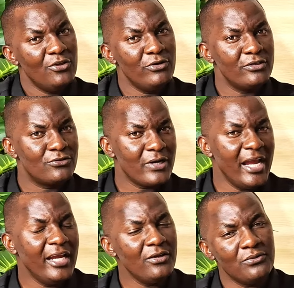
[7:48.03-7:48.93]
you're
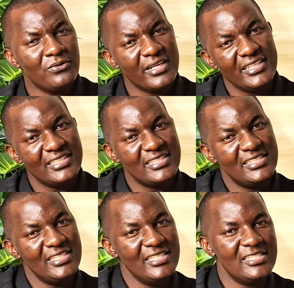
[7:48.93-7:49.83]
trying to really
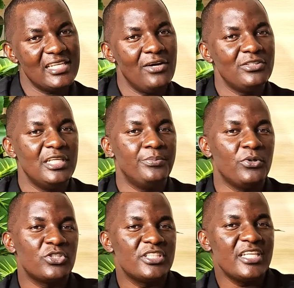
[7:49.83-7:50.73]
tease out the
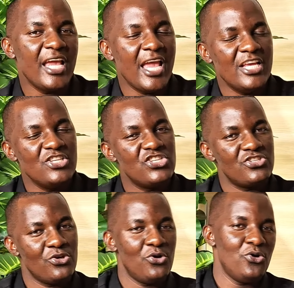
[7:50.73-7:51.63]

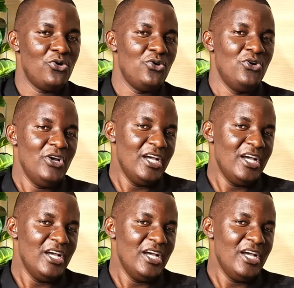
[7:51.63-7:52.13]
potential